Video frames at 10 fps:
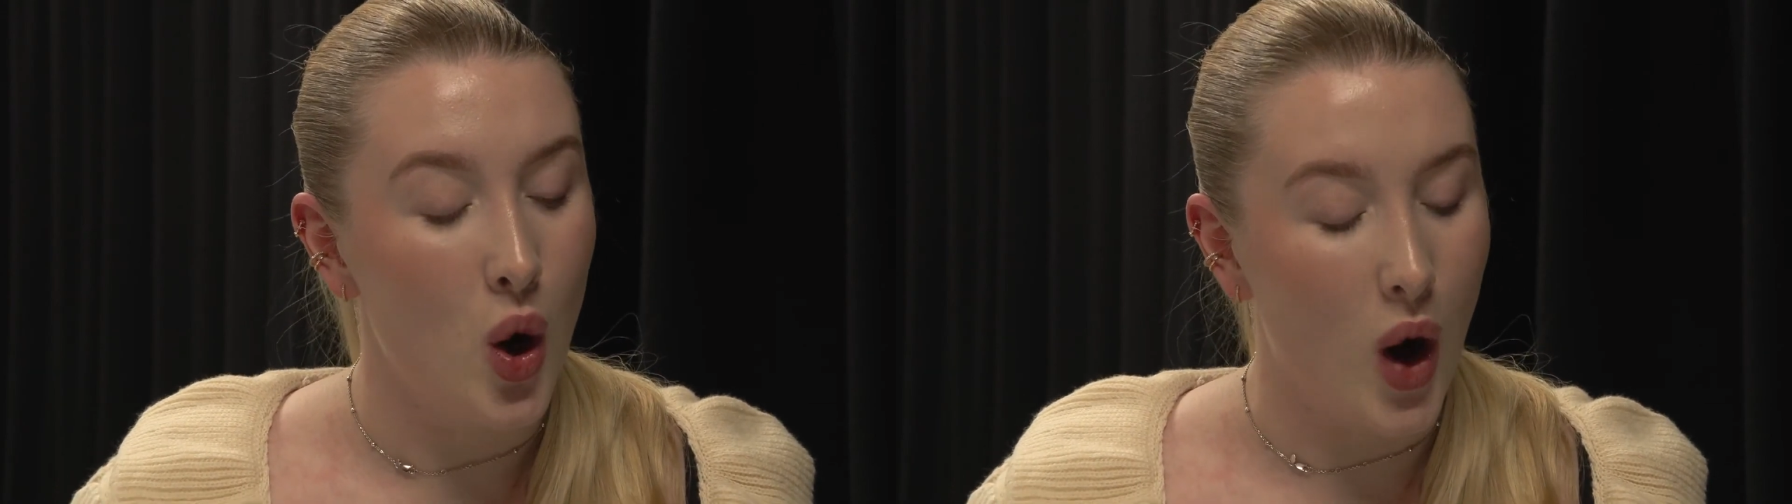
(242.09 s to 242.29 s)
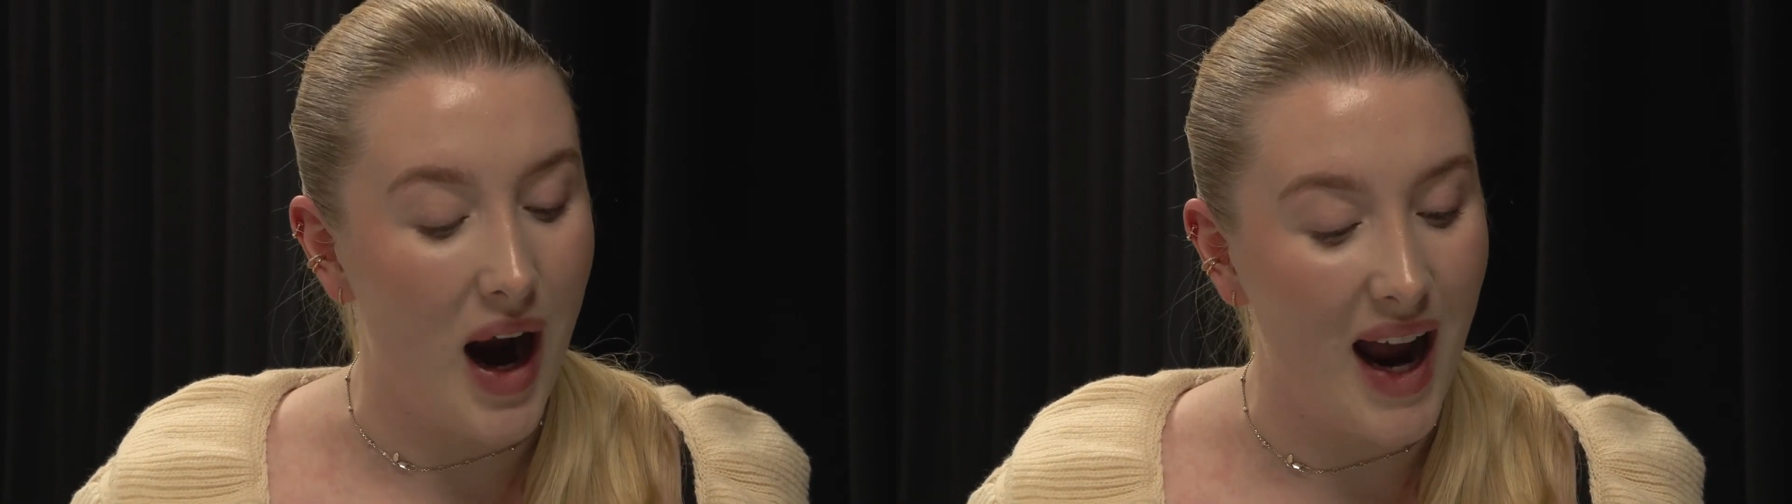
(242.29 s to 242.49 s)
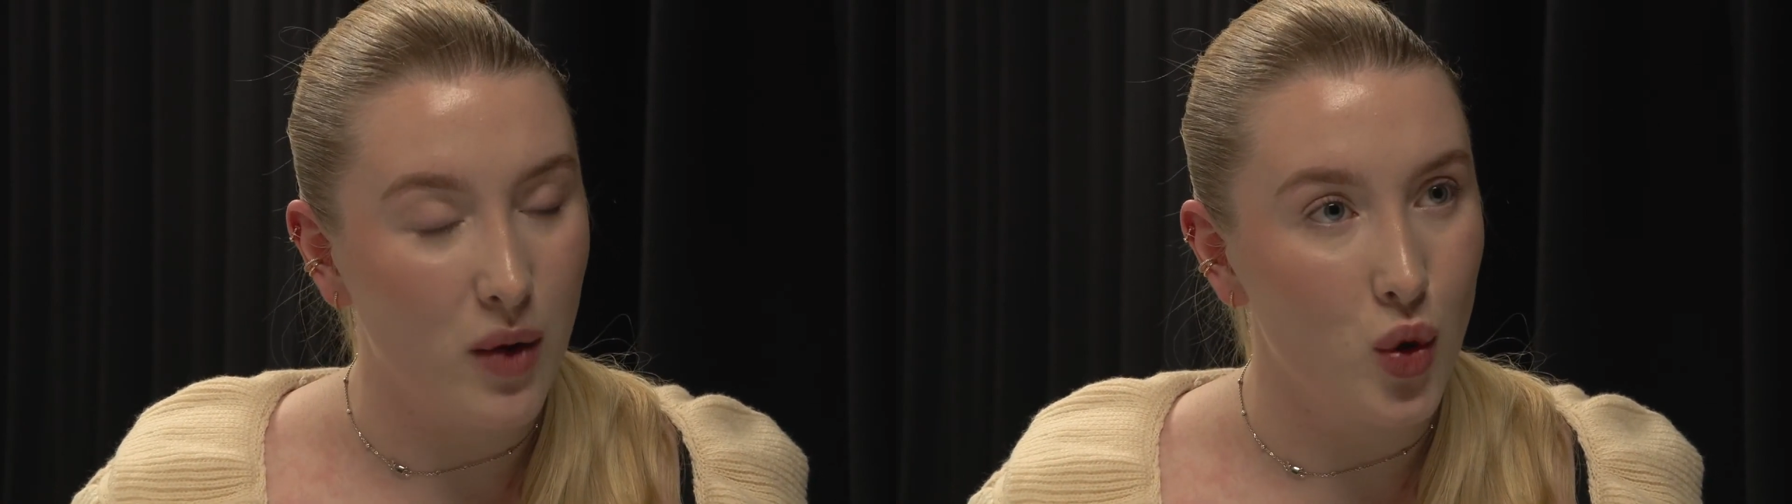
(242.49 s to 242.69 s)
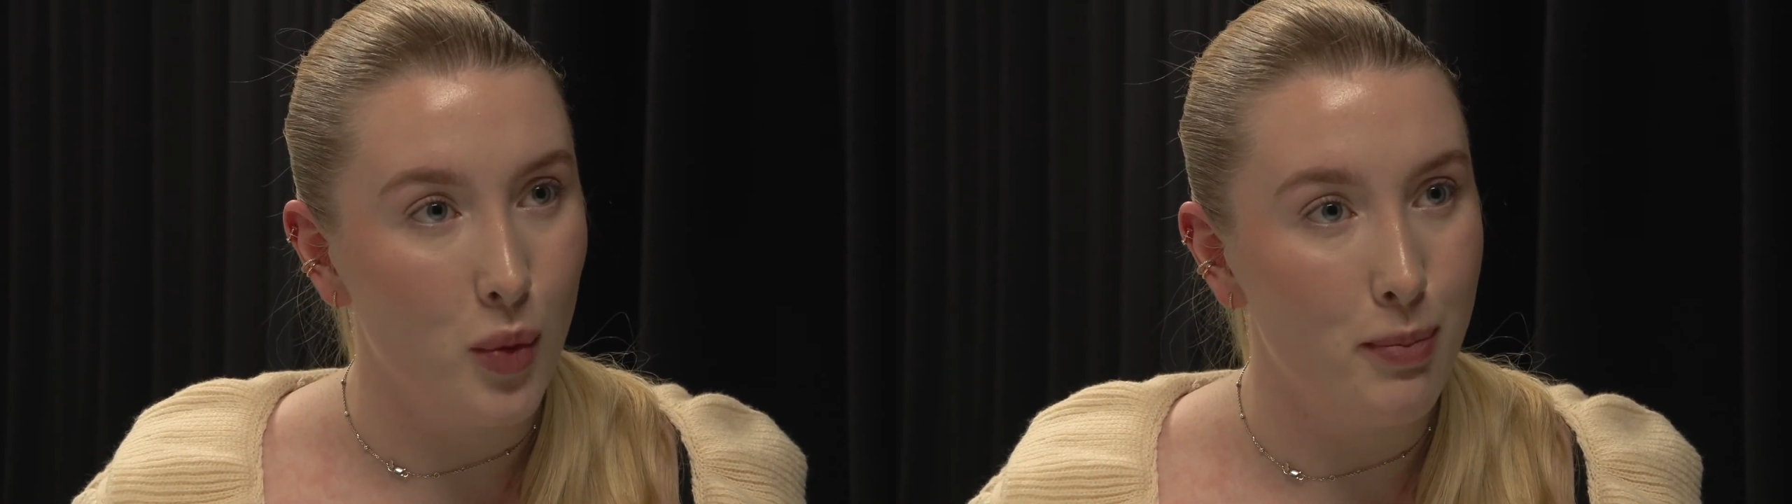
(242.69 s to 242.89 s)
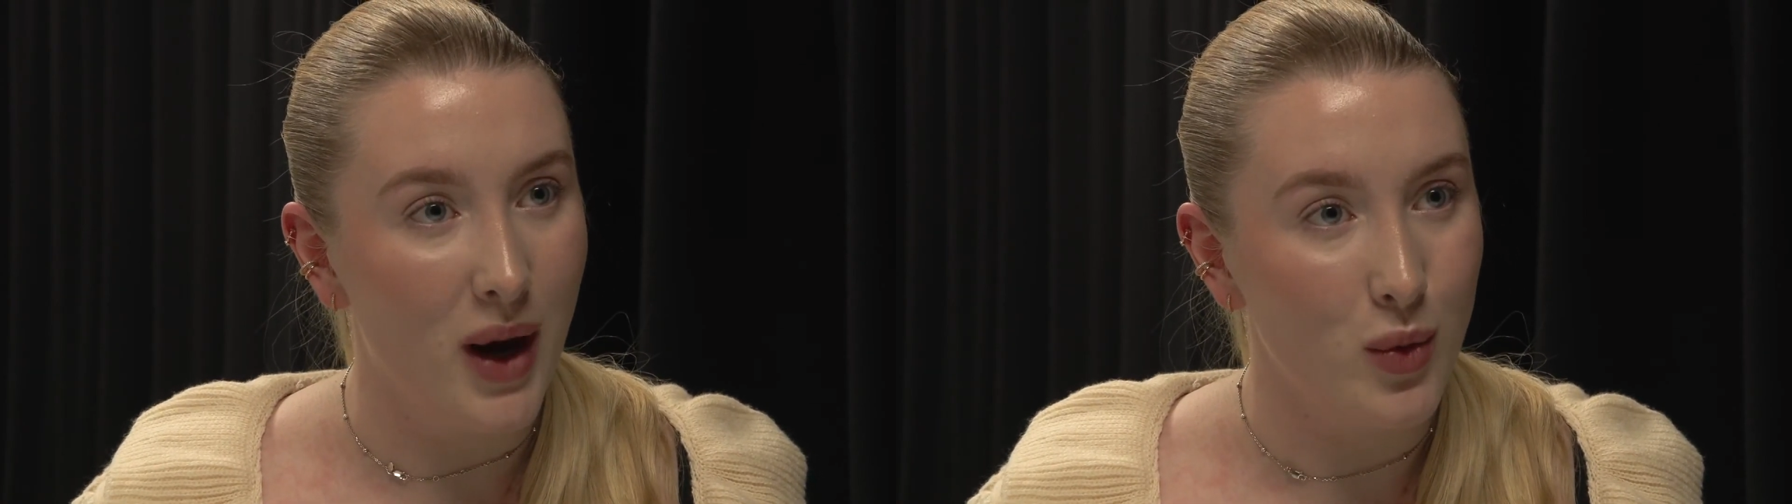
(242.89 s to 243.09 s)
or I
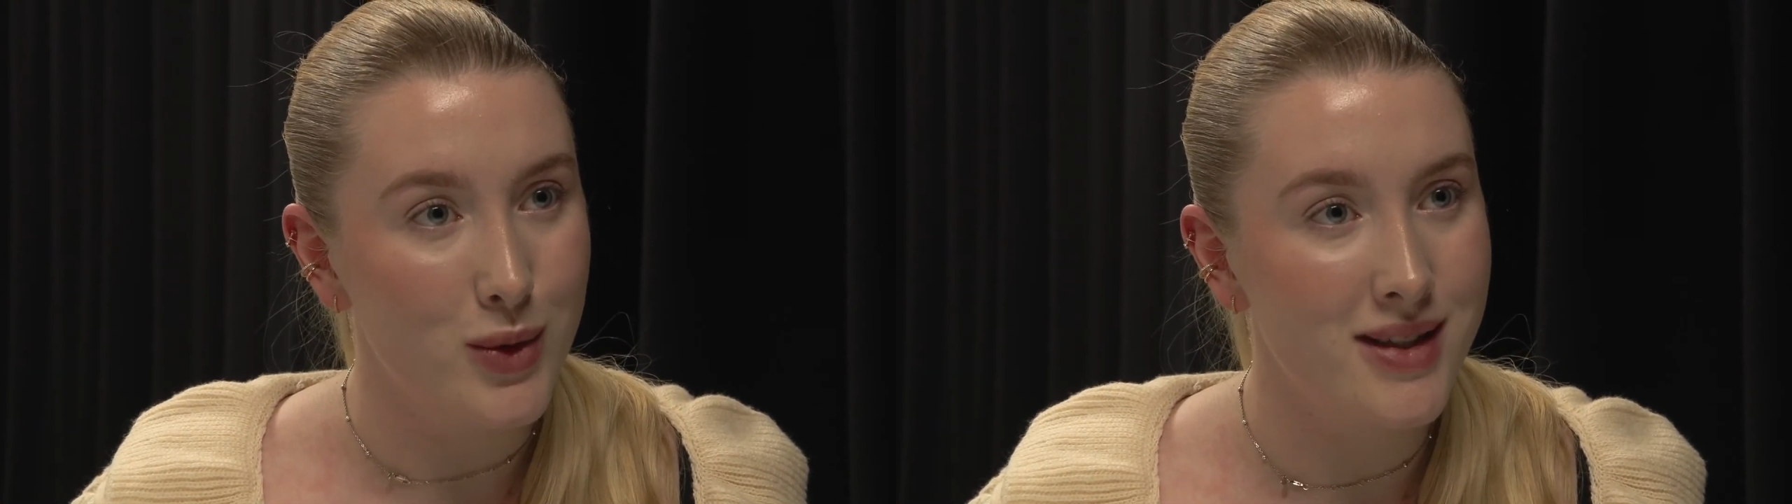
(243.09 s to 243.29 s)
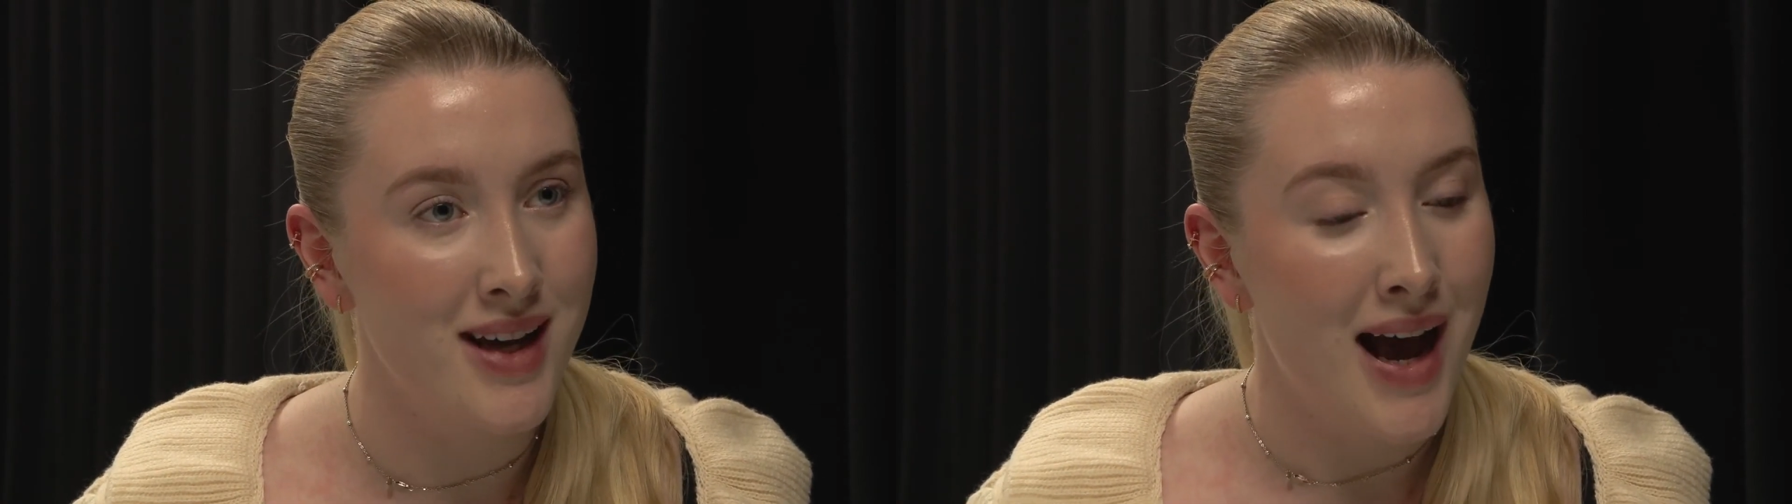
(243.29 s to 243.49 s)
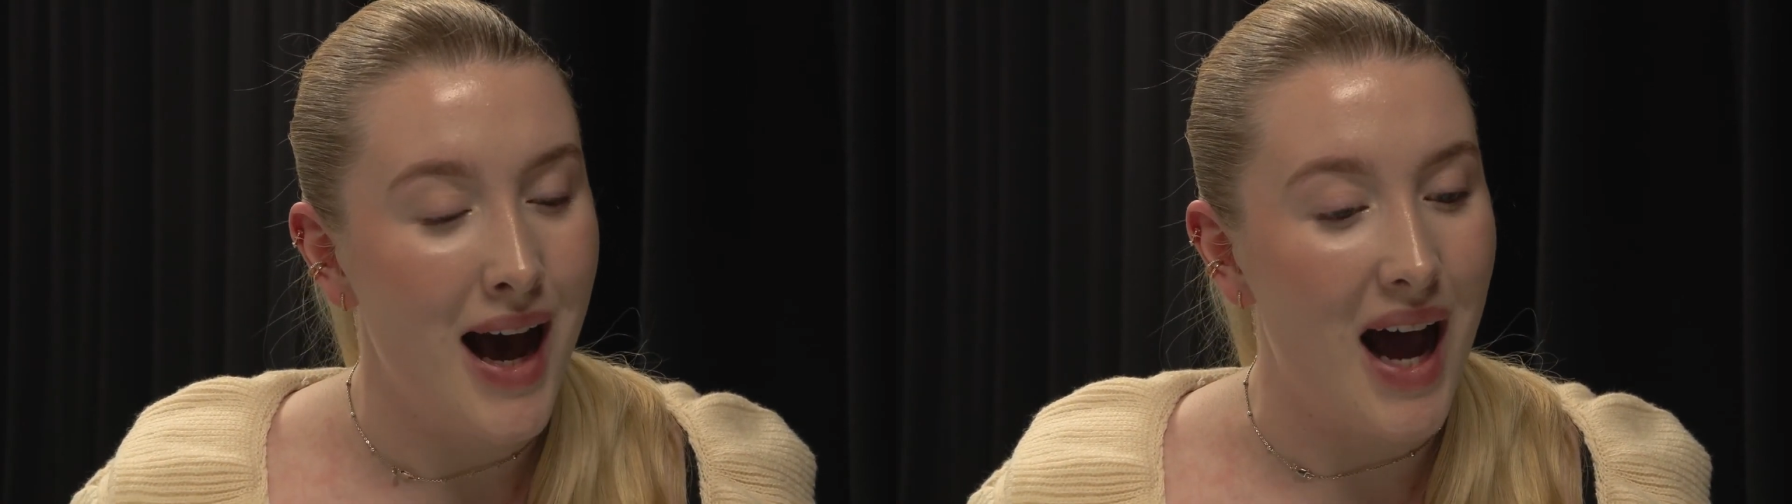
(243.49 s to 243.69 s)
will bounce.